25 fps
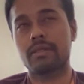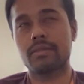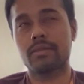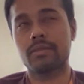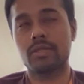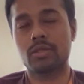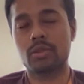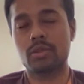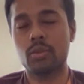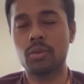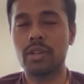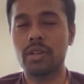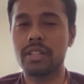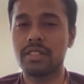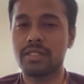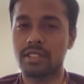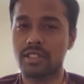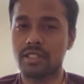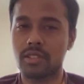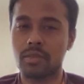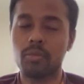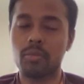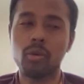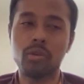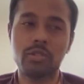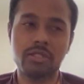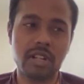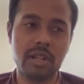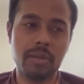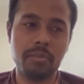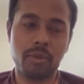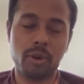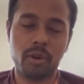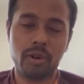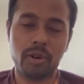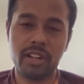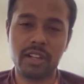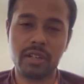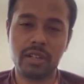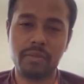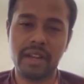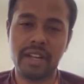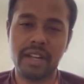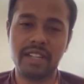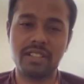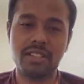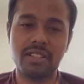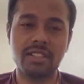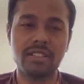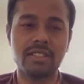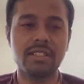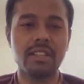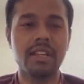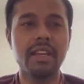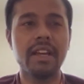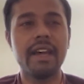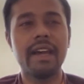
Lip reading: students, it's mostly product managers